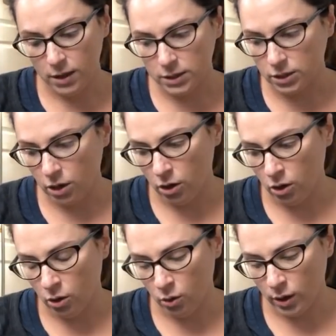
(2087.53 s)

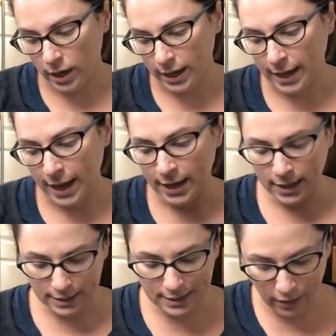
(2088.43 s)
So again,
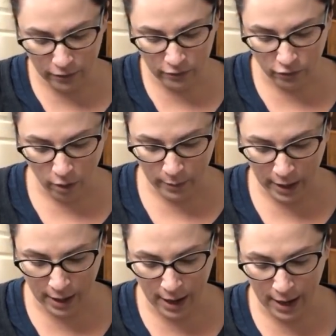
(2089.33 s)
7 for All
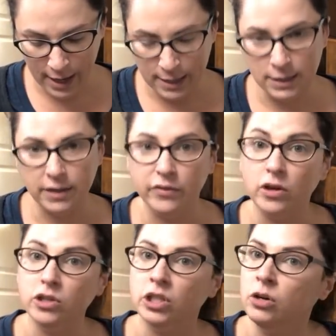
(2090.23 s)
Mankind. If
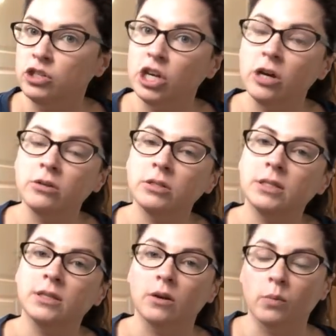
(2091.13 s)
they're
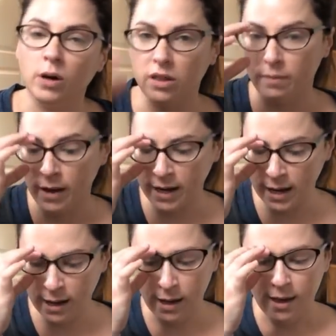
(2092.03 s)
dojos, they're worth
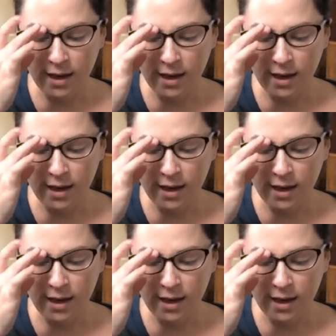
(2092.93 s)
money.